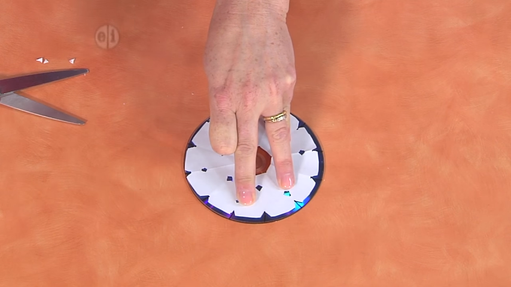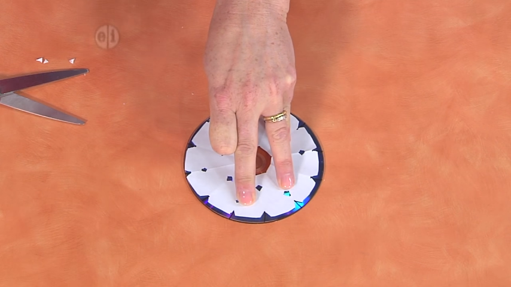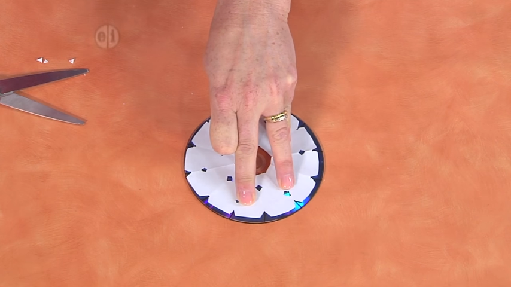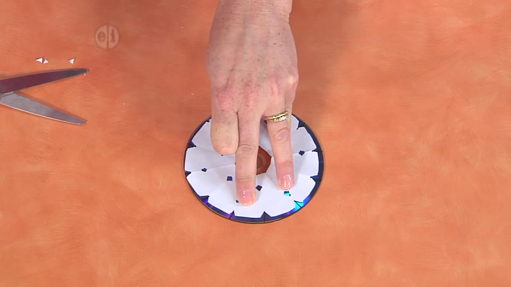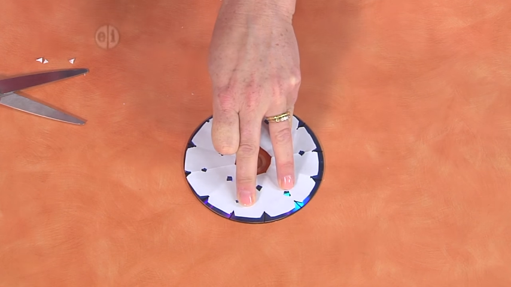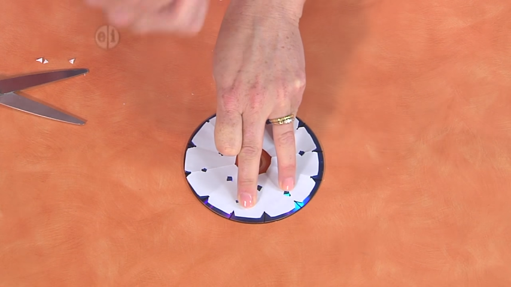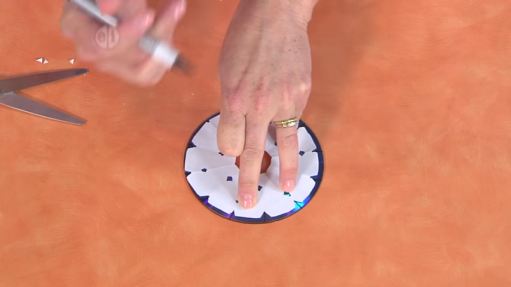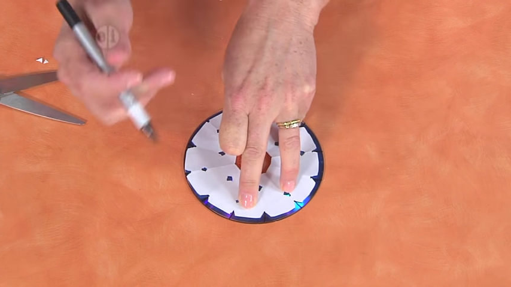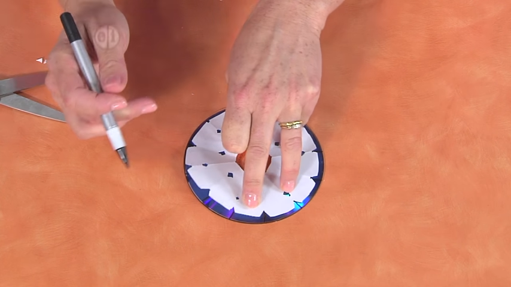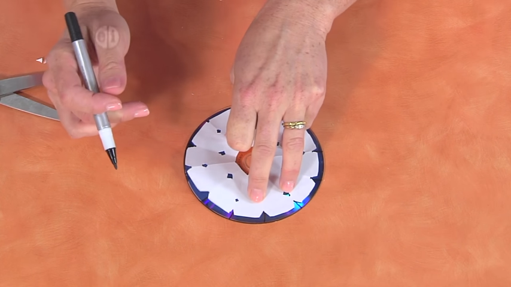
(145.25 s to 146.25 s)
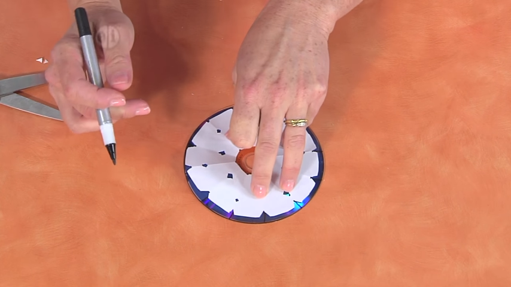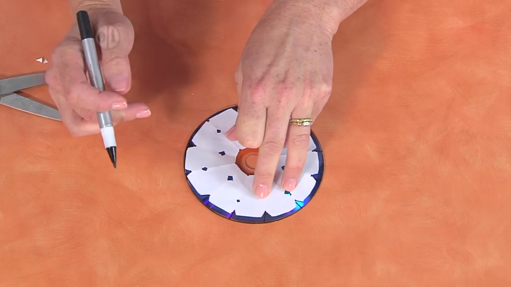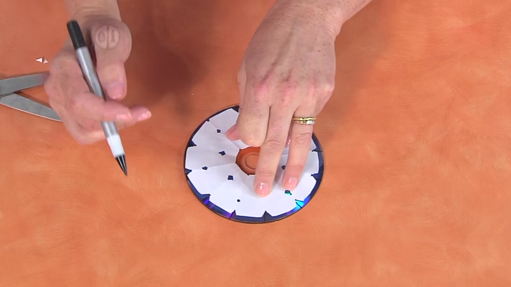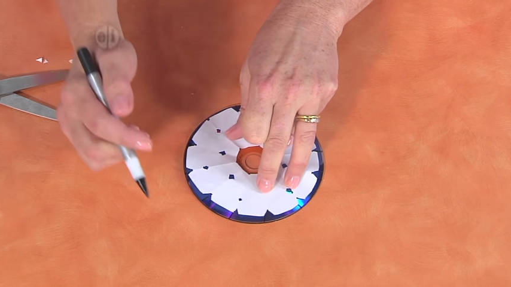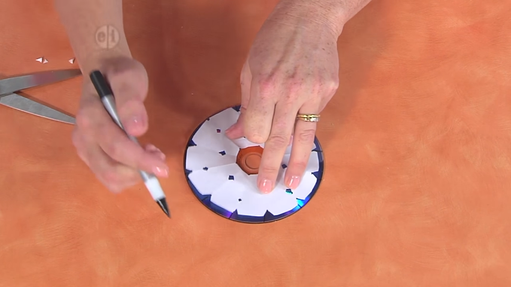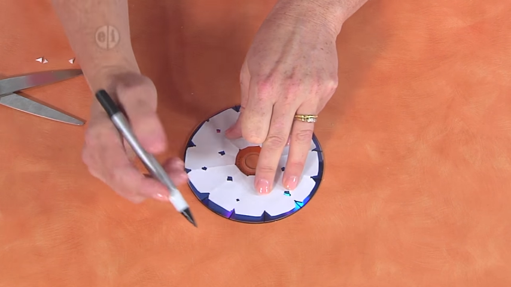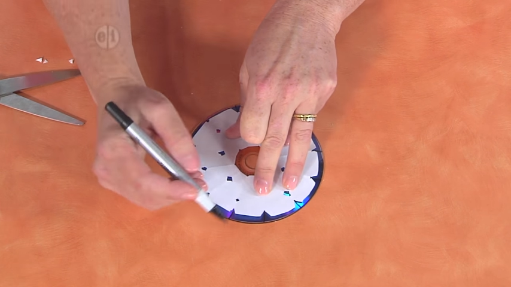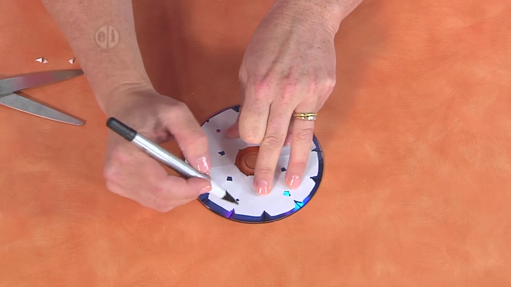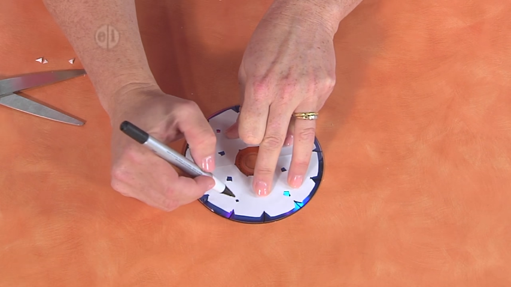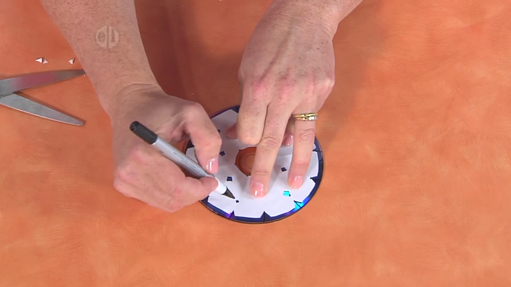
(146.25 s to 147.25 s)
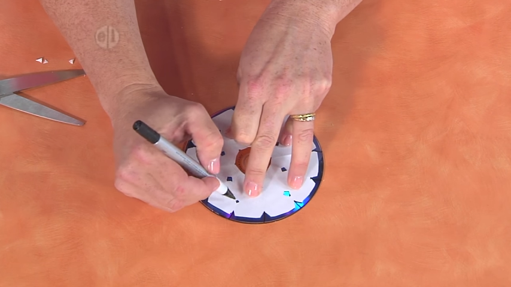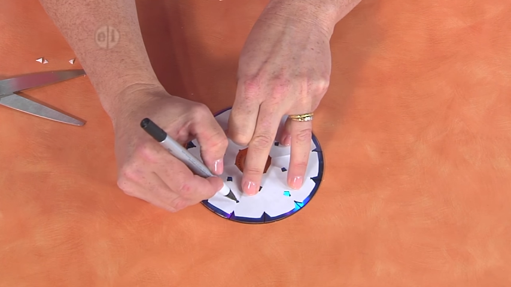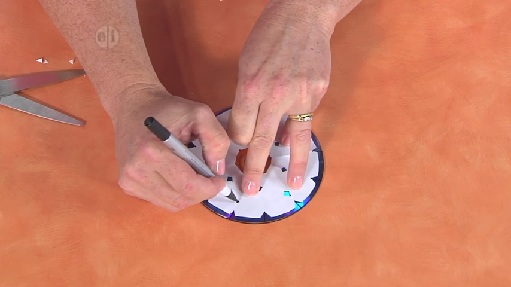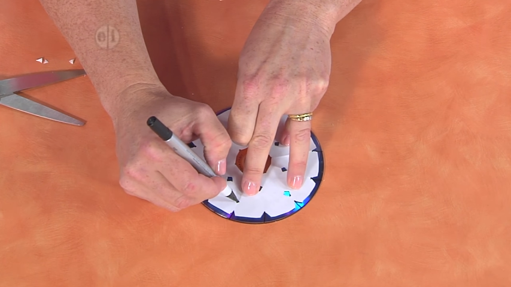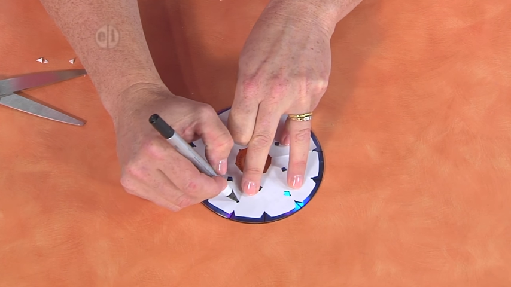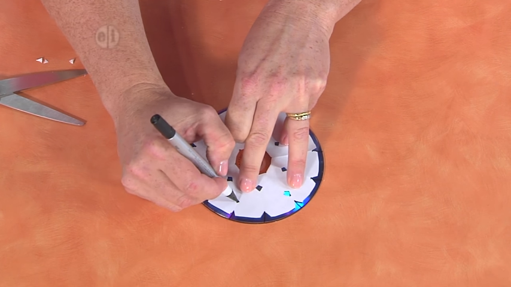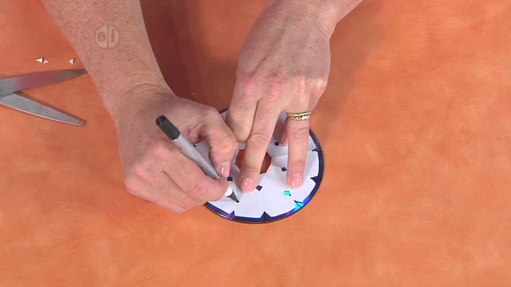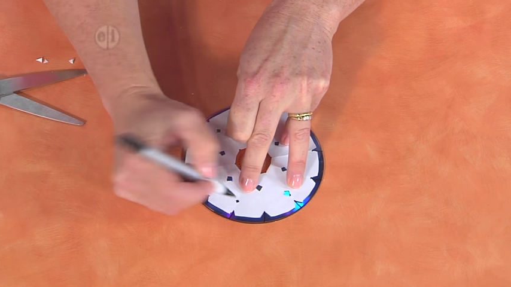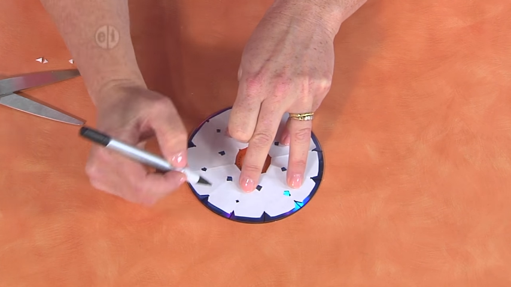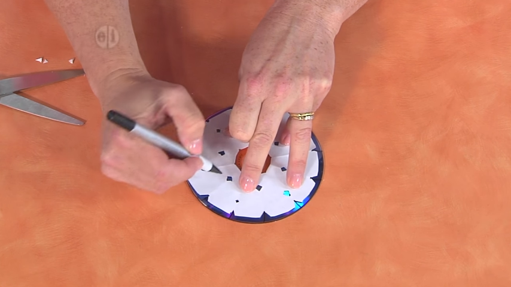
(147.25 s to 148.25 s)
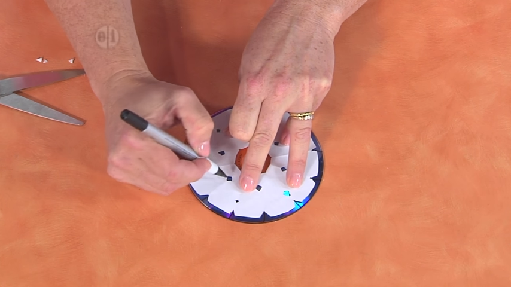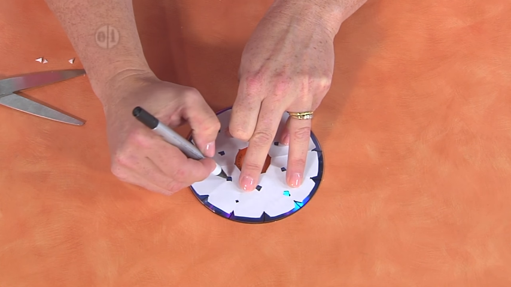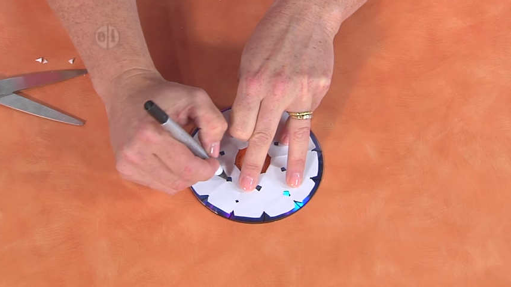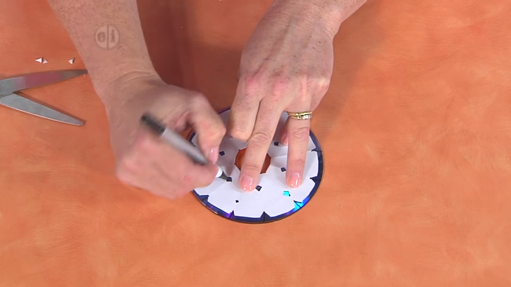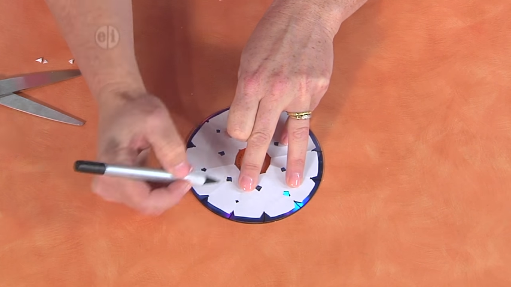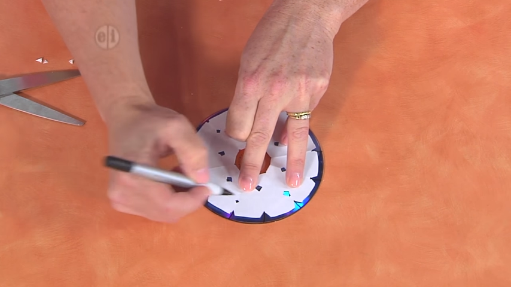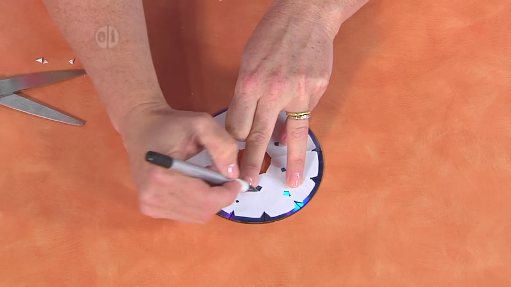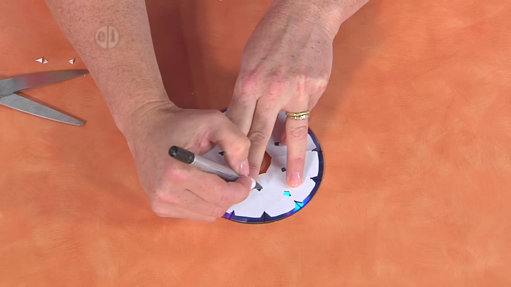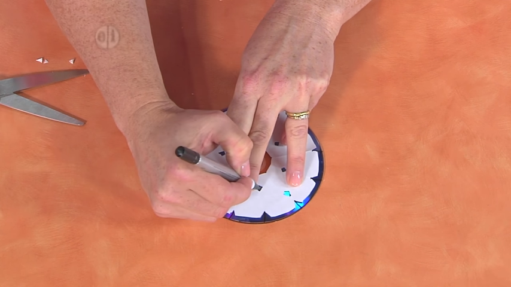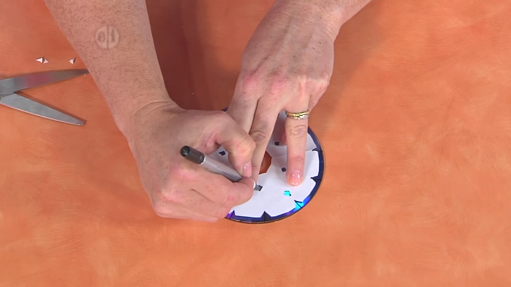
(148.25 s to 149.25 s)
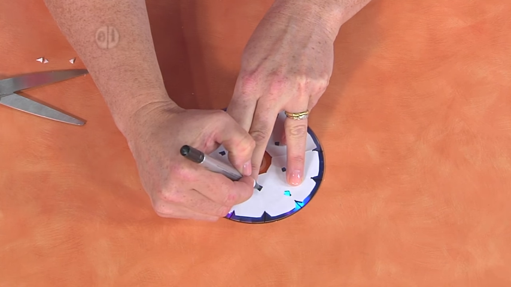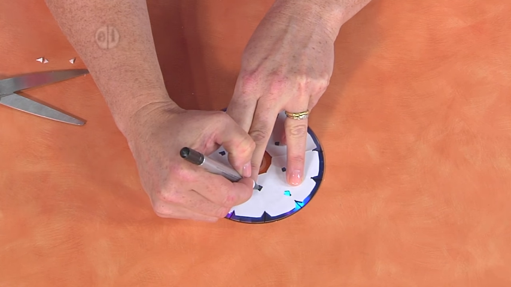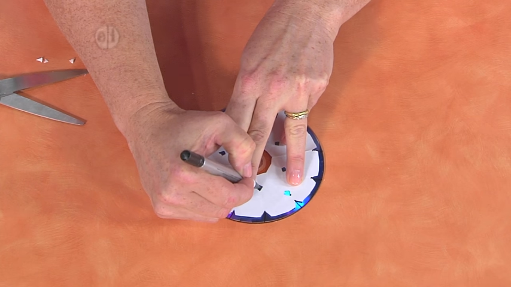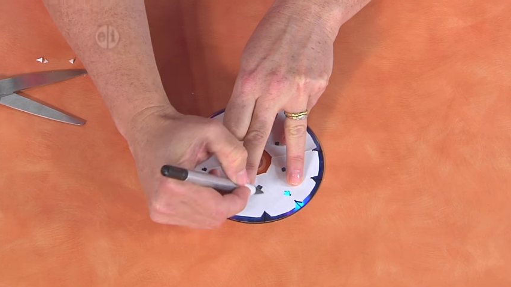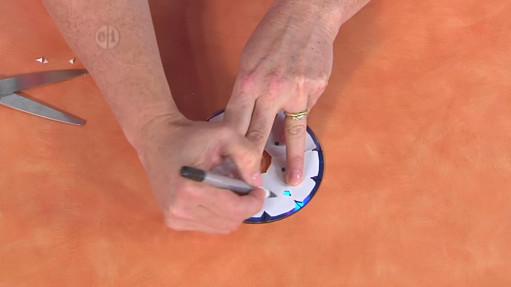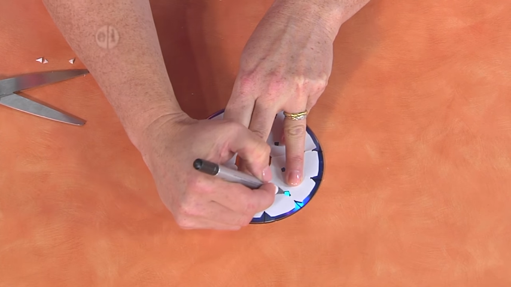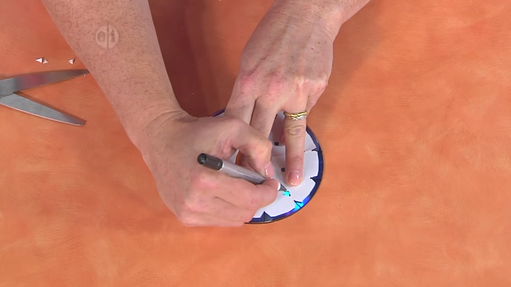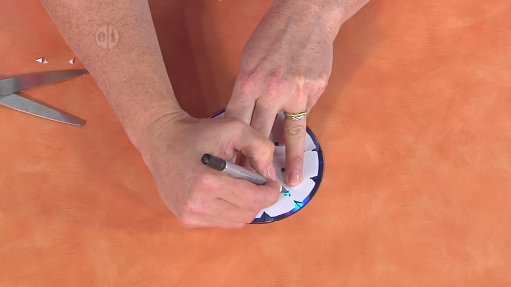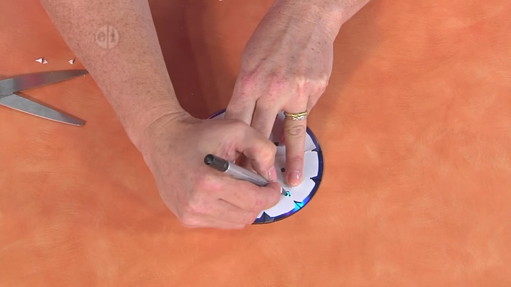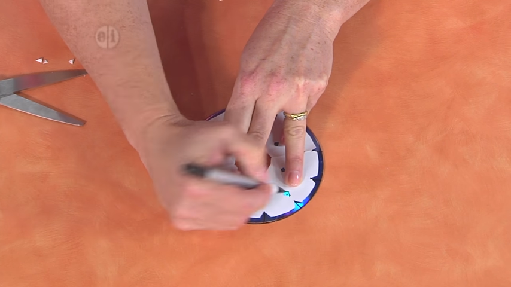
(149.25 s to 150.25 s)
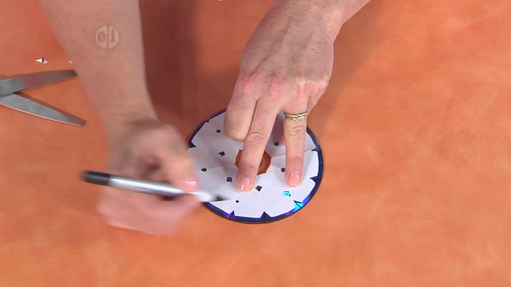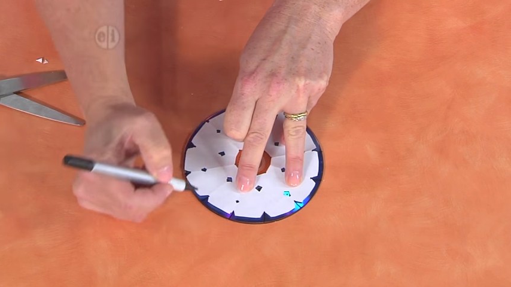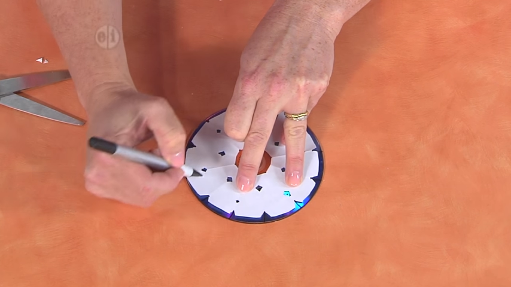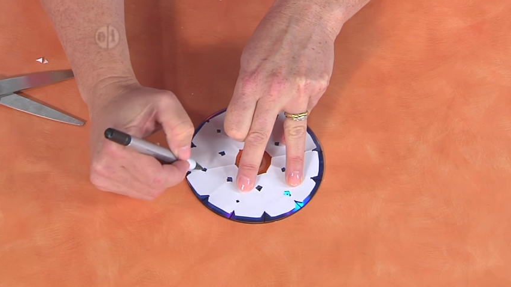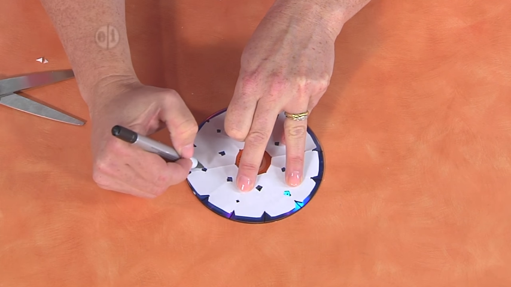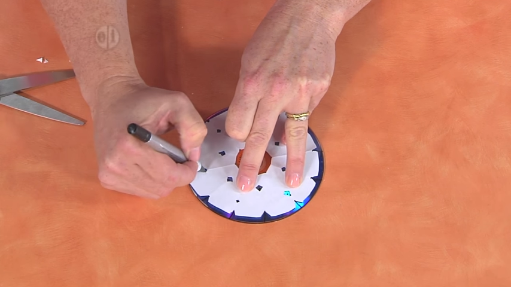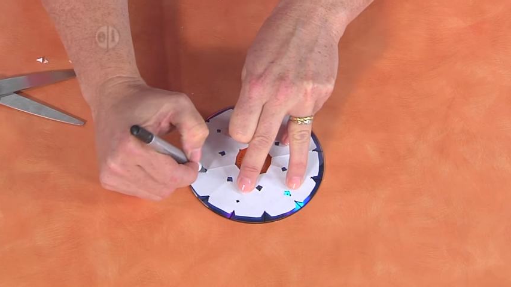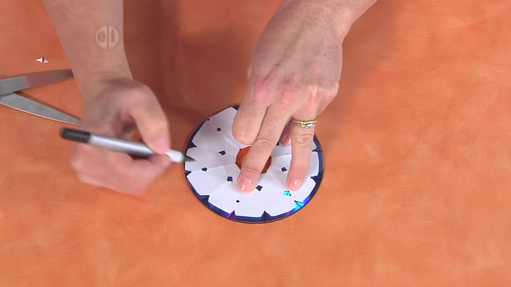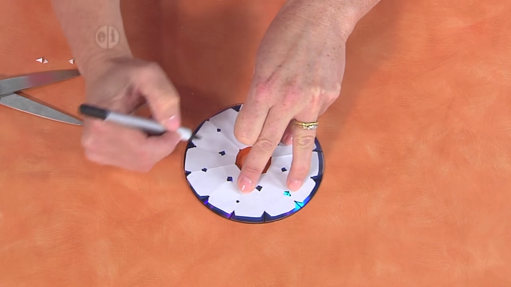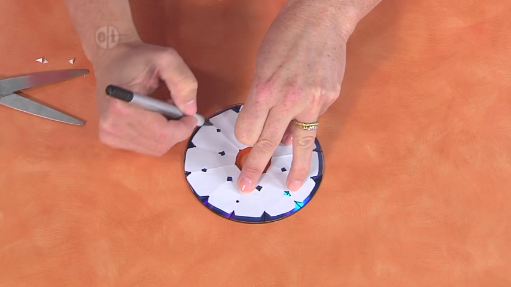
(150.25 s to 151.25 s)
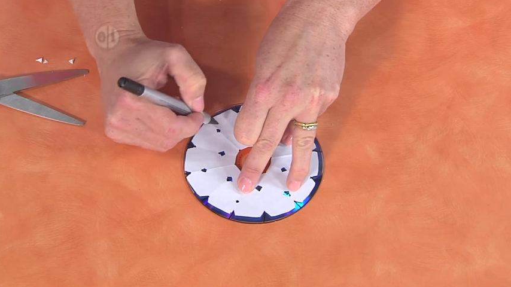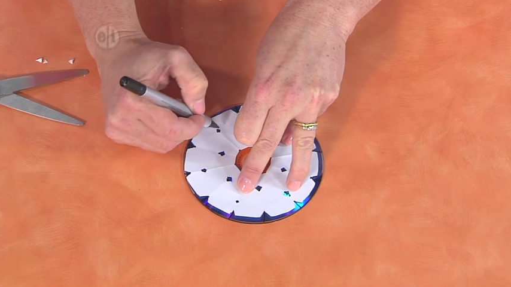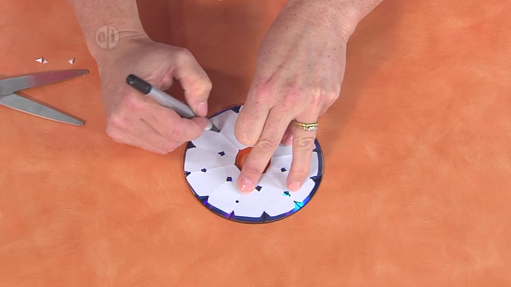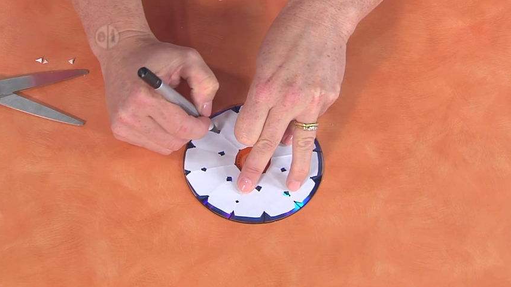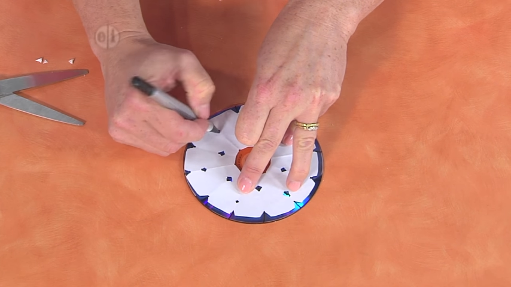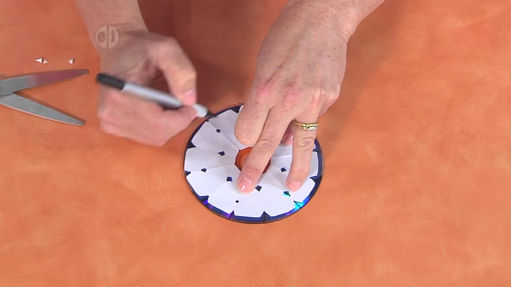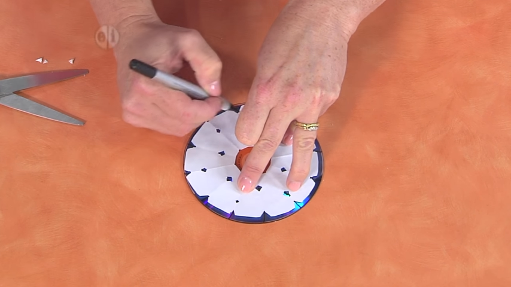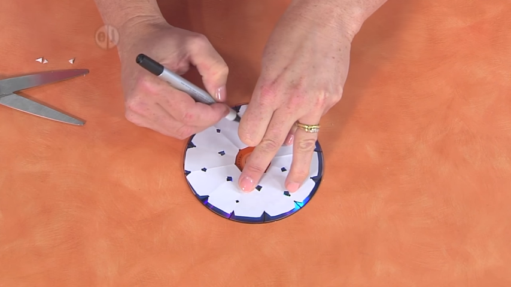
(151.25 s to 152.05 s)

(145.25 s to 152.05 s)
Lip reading: No face is visible, so there are no lips to read.